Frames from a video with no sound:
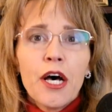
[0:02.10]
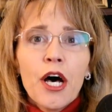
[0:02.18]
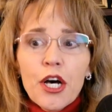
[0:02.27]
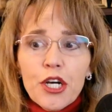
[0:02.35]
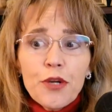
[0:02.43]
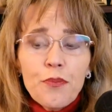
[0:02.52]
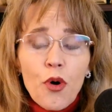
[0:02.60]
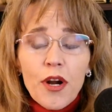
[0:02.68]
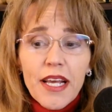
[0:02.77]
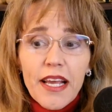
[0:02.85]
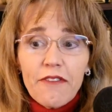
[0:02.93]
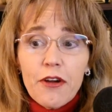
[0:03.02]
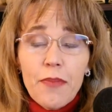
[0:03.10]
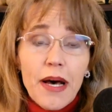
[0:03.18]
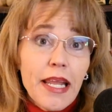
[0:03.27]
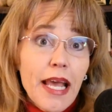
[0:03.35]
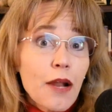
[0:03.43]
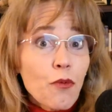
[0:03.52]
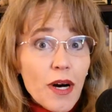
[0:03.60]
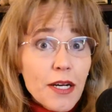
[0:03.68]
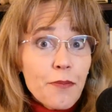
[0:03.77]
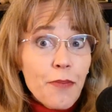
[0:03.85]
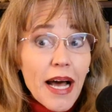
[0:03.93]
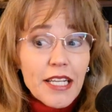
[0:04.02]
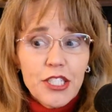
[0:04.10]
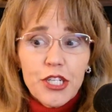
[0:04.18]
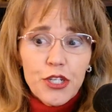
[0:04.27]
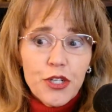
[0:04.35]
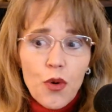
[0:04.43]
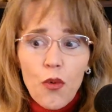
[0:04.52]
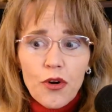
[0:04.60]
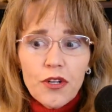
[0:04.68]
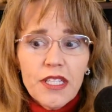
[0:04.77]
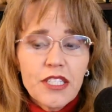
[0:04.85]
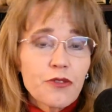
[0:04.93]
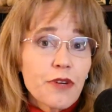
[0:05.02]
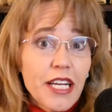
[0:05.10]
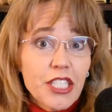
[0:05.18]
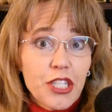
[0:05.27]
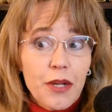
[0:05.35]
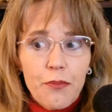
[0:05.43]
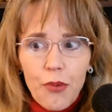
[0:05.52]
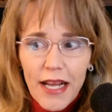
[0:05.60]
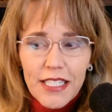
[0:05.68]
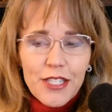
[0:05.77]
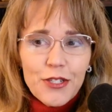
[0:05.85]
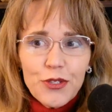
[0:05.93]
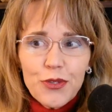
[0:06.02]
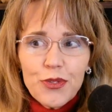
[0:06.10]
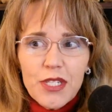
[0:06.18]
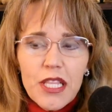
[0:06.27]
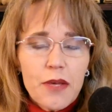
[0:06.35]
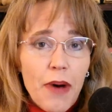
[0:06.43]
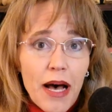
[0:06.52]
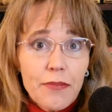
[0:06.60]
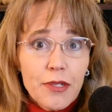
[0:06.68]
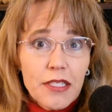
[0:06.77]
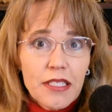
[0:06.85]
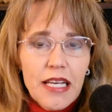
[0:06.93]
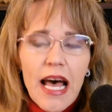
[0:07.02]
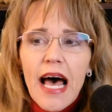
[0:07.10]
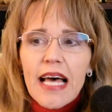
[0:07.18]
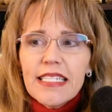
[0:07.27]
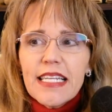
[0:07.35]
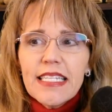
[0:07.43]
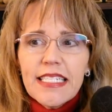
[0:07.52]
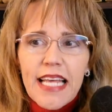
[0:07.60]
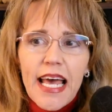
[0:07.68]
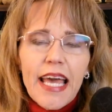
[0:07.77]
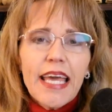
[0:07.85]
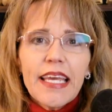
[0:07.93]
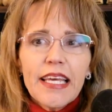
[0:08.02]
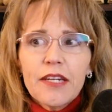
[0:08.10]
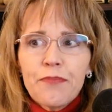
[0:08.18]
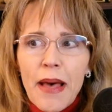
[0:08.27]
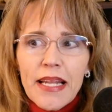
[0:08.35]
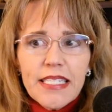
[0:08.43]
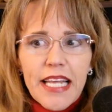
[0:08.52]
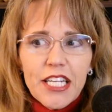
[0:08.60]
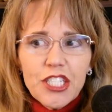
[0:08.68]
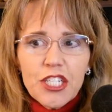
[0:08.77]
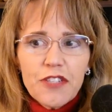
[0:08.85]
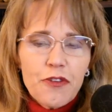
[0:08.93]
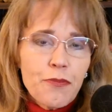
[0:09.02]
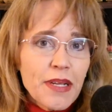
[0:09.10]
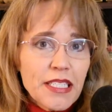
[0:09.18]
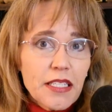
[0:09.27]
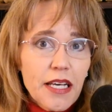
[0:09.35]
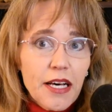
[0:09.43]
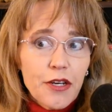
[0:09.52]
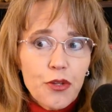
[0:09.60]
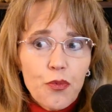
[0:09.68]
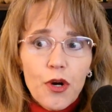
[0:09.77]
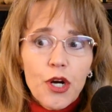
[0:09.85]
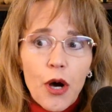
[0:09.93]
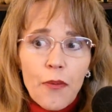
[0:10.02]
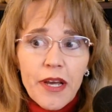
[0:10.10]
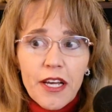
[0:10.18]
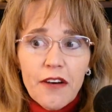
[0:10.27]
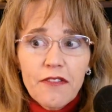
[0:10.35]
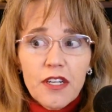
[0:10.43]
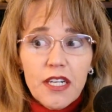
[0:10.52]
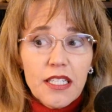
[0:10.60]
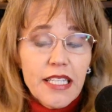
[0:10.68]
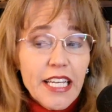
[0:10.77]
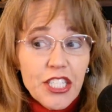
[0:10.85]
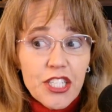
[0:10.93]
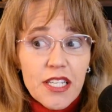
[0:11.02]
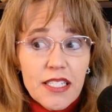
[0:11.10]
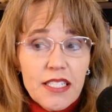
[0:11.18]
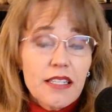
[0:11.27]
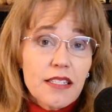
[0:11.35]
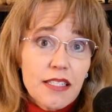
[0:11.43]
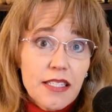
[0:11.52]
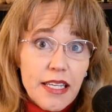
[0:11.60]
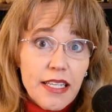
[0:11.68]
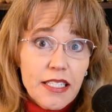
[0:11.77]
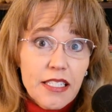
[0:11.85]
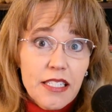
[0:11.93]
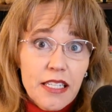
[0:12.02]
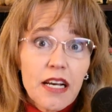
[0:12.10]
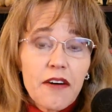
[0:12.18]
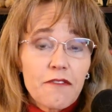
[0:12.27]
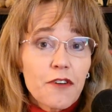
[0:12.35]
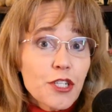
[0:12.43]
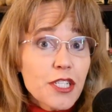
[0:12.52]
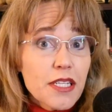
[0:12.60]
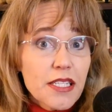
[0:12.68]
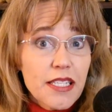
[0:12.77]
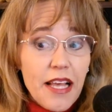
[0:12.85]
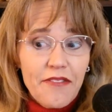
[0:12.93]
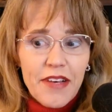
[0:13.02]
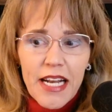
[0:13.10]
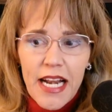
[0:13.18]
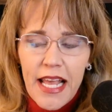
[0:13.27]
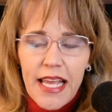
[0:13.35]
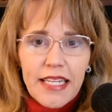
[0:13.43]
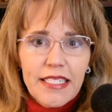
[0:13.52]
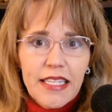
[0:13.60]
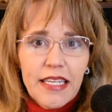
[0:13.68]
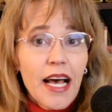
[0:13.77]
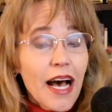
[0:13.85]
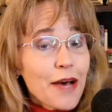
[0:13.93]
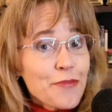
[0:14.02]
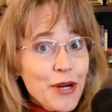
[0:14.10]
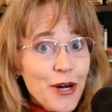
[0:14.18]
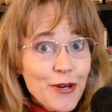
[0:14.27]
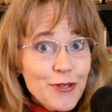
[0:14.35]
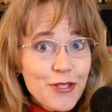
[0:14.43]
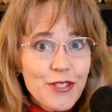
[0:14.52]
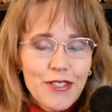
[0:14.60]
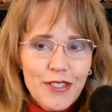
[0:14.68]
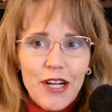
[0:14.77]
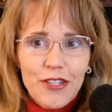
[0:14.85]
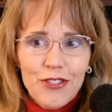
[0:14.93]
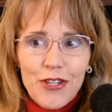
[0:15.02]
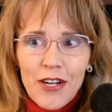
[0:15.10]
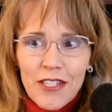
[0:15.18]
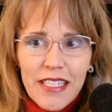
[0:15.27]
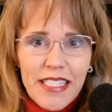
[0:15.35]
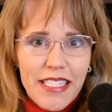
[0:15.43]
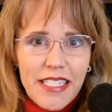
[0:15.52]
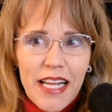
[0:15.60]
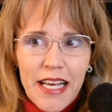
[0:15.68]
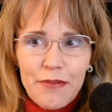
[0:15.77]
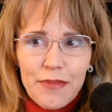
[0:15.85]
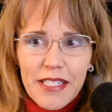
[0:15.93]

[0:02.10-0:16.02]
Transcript: Good morning, everybody, and welcome back to Good Orderly Direction, Practical Tools of the Bible. Today in Meditations for Mental Health, we're going over Galatians 6, verses 7 and 8. I'm your host, Dr. Donnelly Snipes.